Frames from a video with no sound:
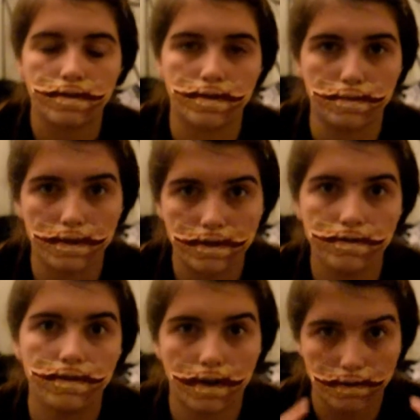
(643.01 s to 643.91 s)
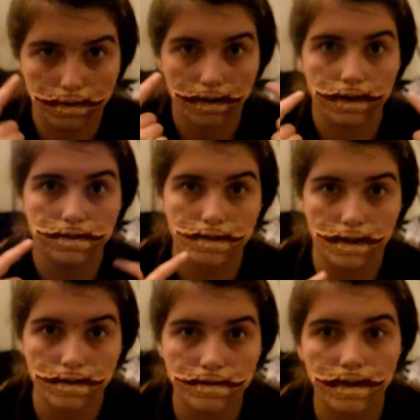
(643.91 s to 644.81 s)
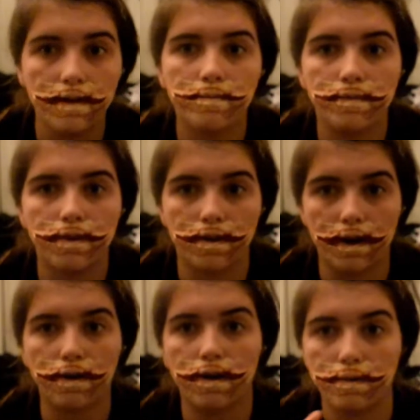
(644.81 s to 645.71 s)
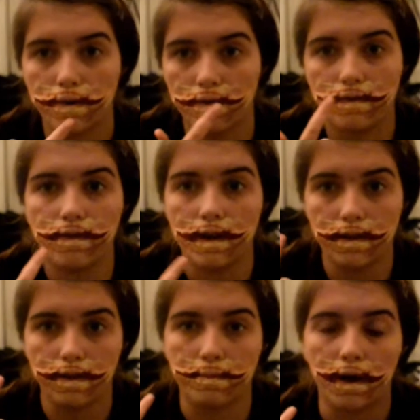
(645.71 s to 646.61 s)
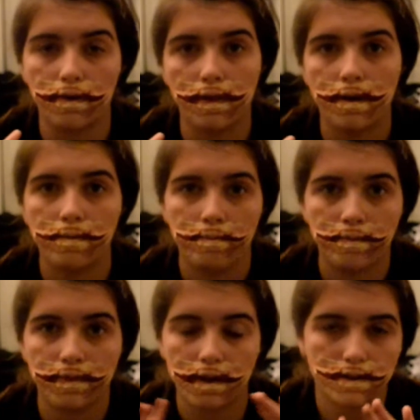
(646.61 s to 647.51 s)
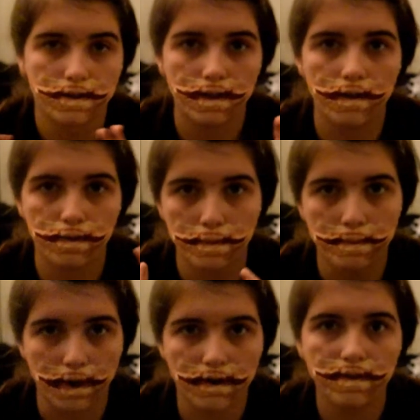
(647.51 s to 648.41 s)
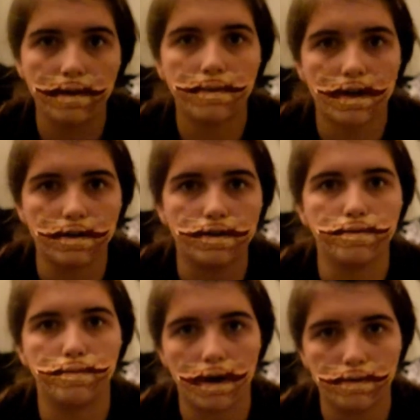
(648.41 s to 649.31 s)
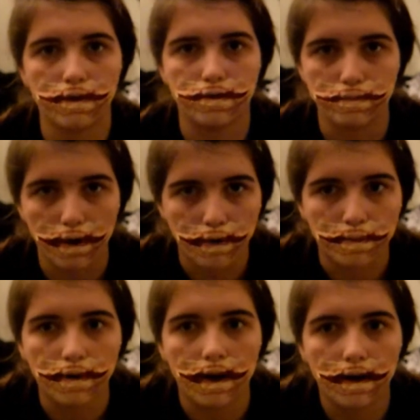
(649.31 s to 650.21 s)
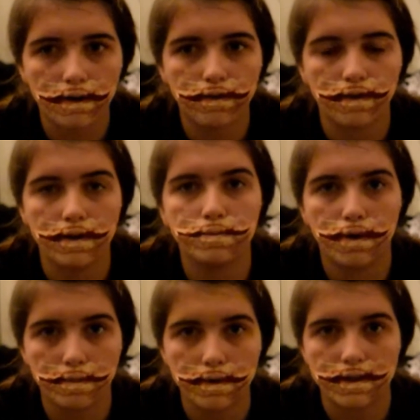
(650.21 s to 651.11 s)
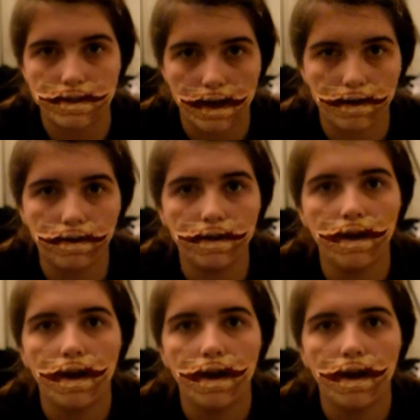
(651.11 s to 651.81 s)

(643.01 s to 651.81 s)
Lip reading: So once you've done all the insides of it, you're now going to want to fill in the mouth. Now it doesn't have to be perfect because you might want to do multiple layers for it to properly stay on.